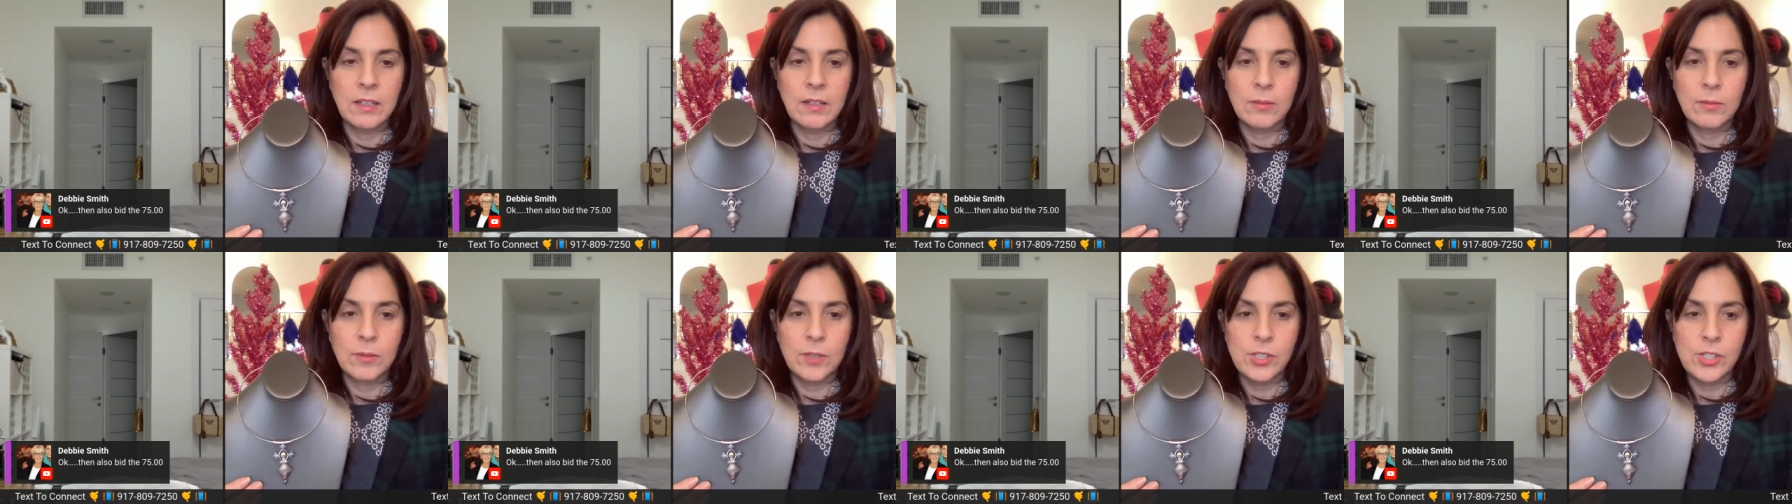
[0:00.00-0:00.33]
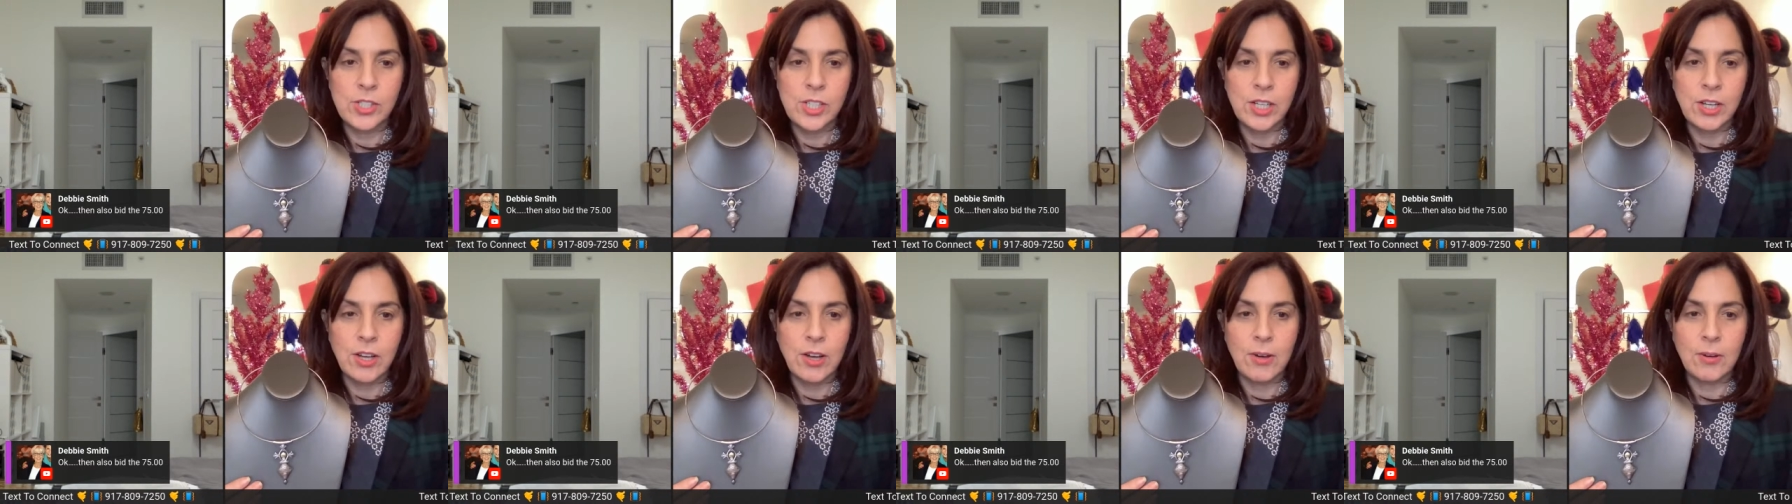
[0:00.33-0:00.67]
Where'd
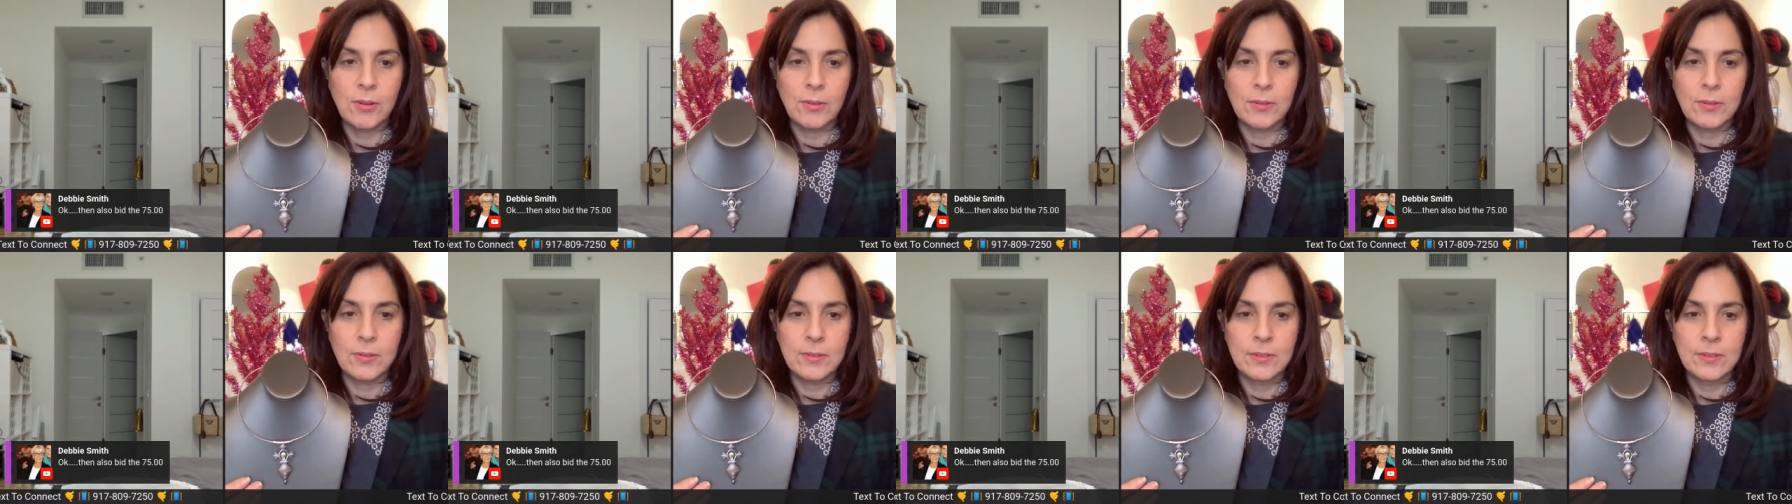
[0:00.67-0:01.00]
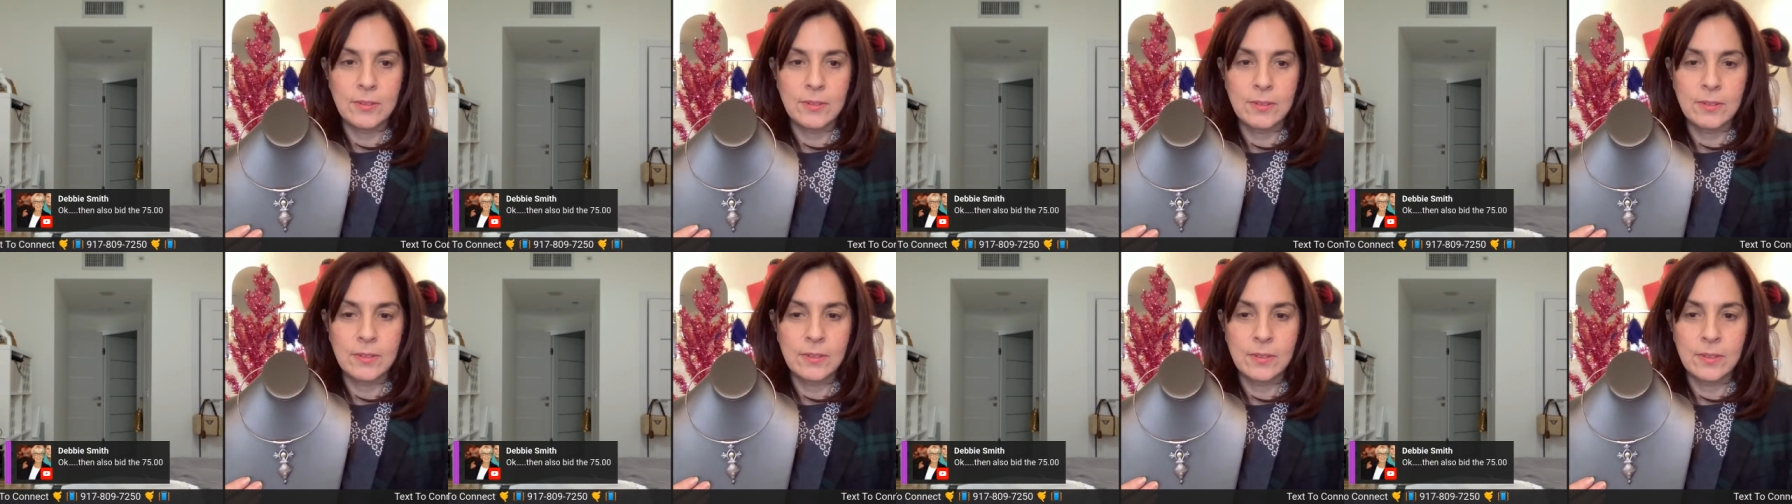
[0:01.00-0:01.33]
she go?
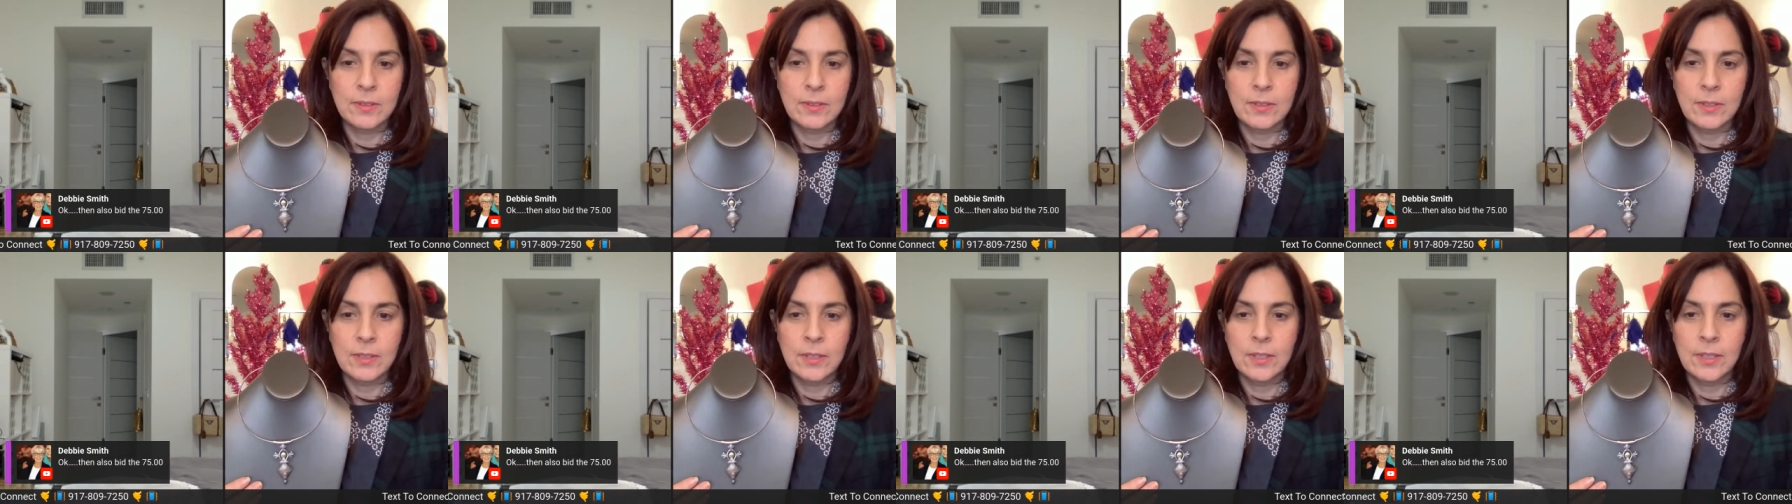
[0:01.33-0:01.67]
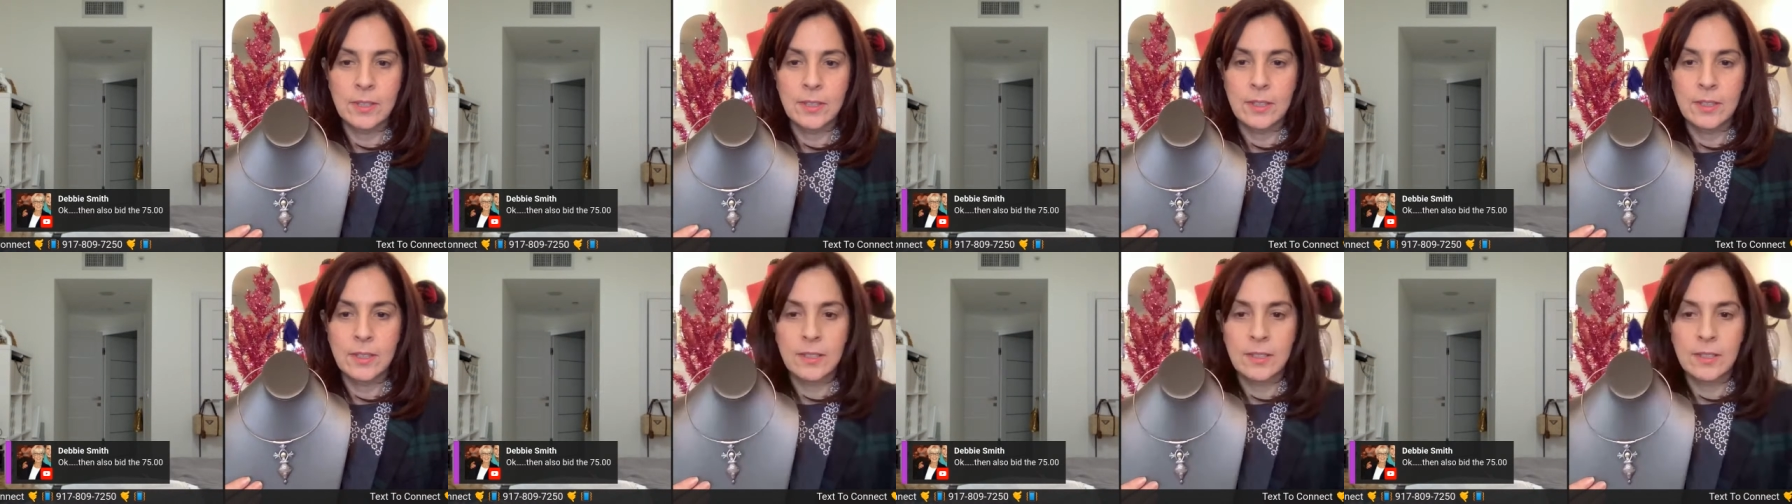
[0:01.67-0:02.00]

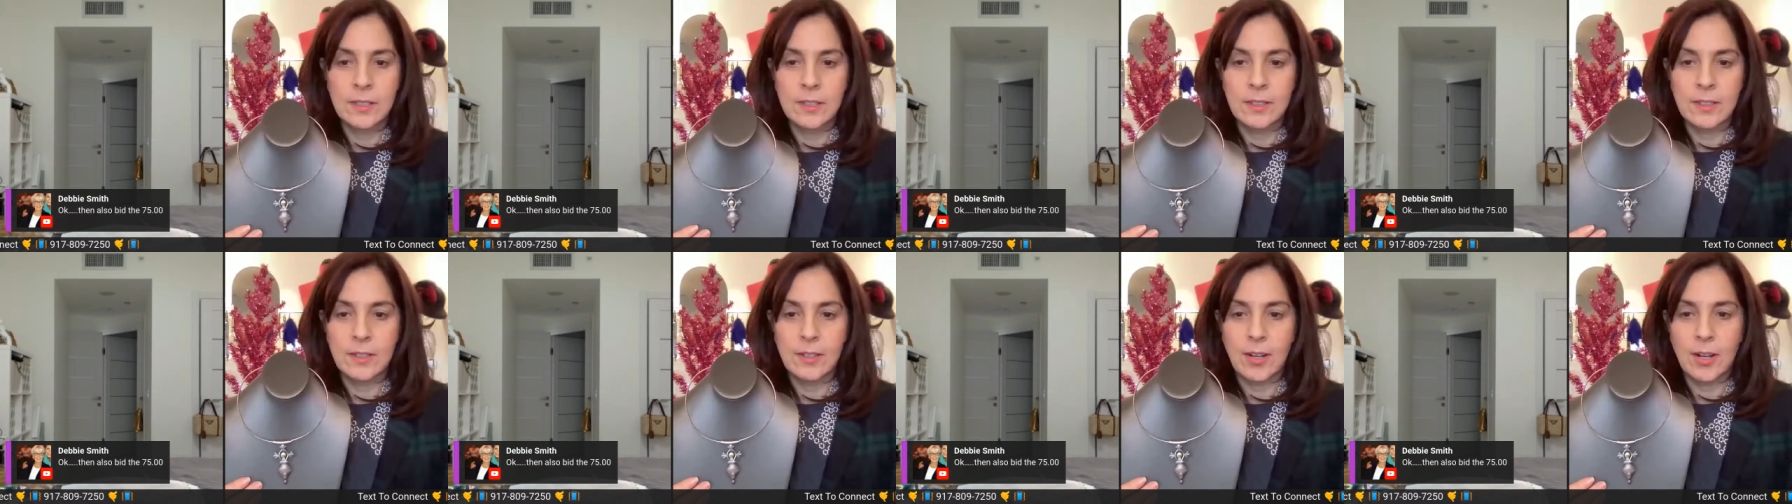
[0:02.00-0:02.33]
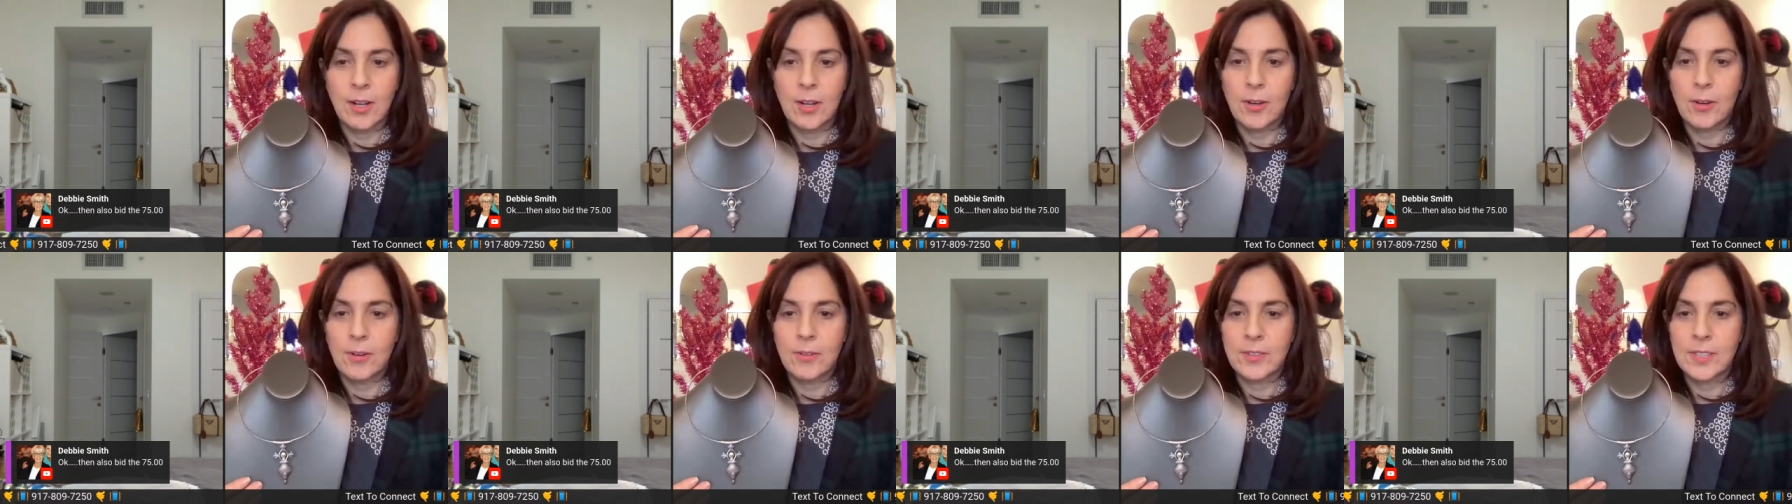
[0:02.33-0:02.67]
Uh
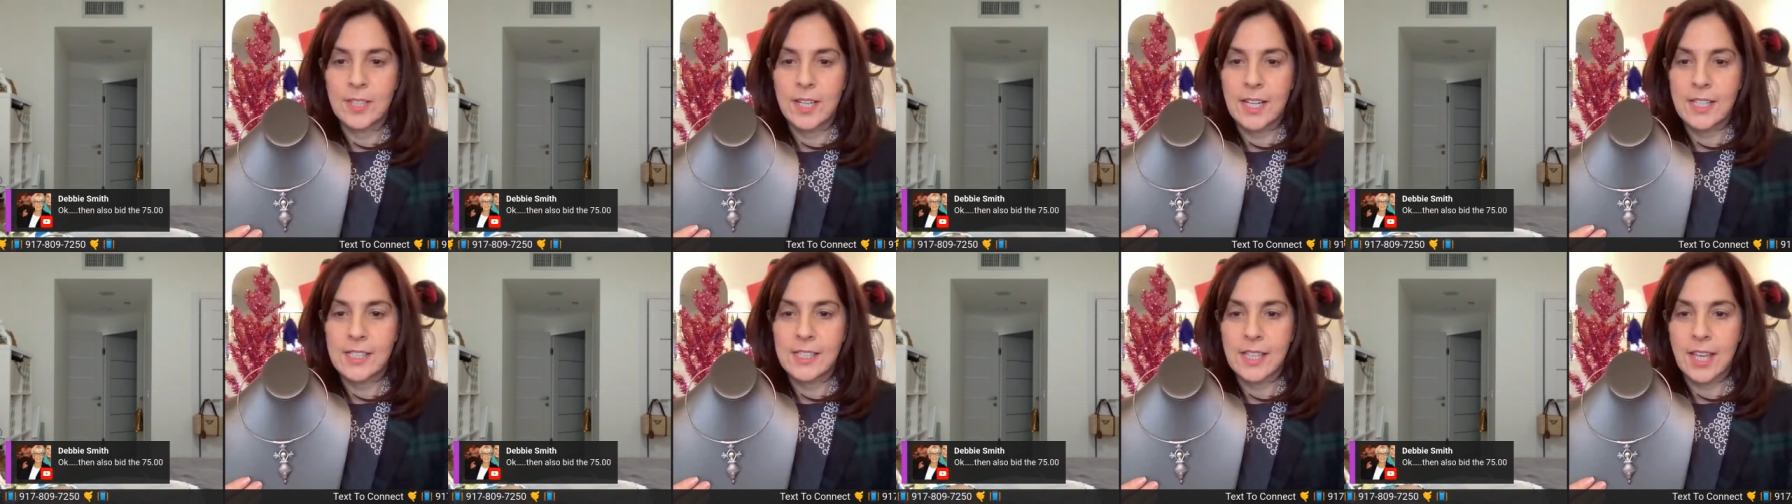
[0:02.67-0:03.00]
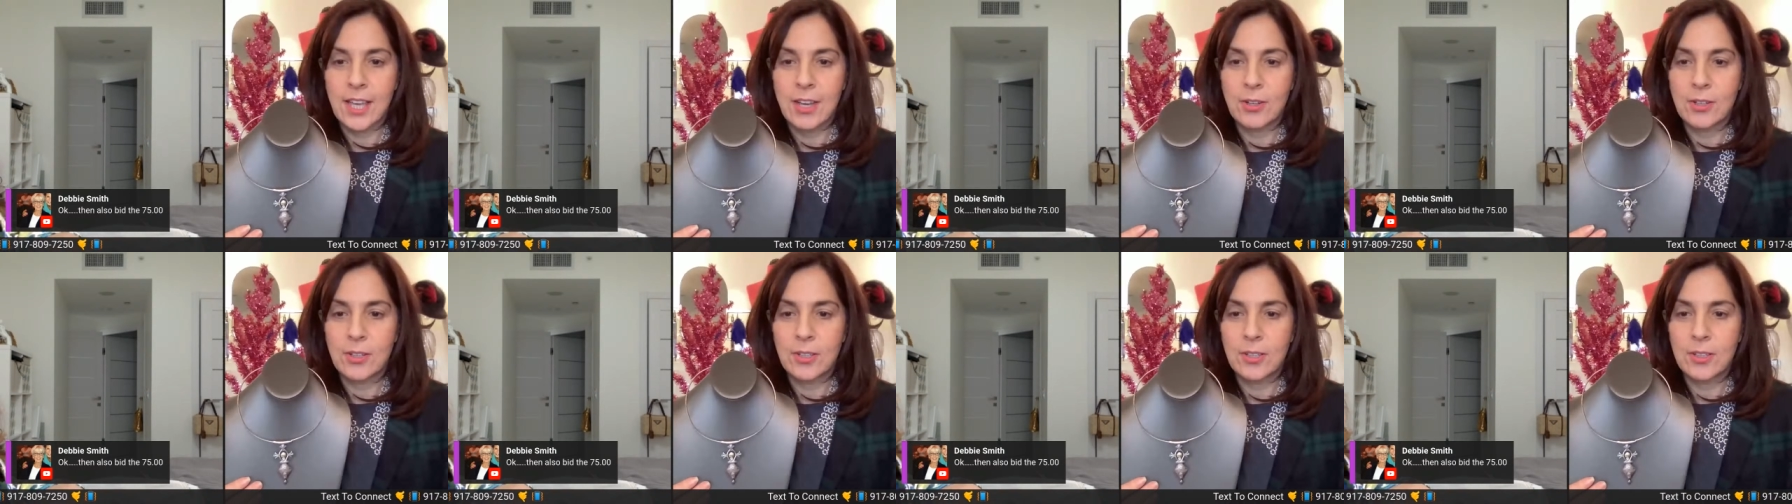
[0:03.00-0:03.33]
oh, did I
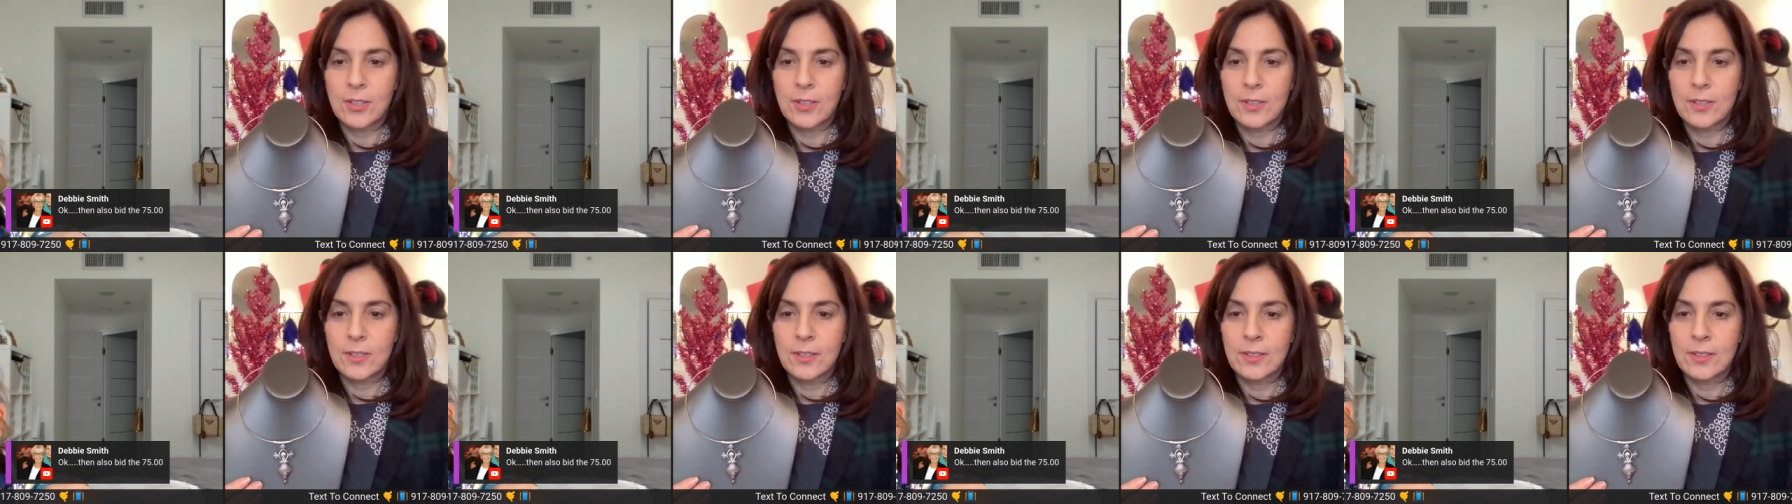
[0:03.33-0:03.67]
scare her?